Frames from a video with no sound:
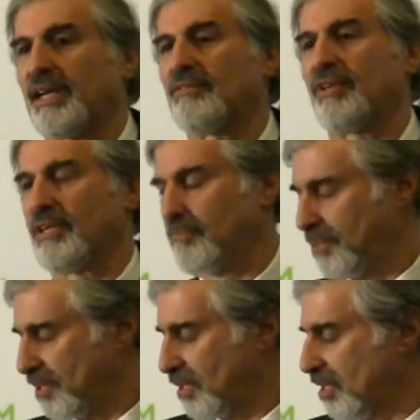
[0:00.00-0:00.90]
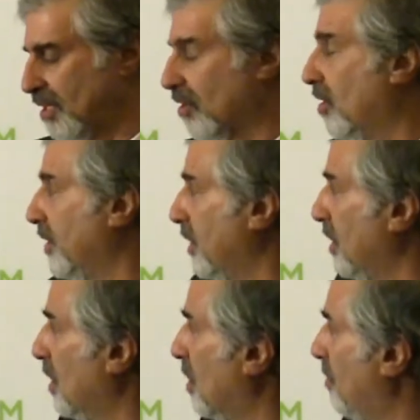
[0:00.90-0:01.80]
I had written a book uh, on
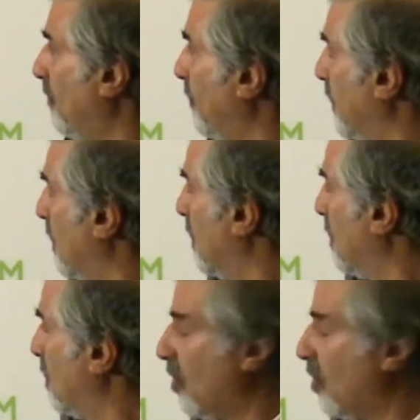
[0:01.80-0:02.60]
the um,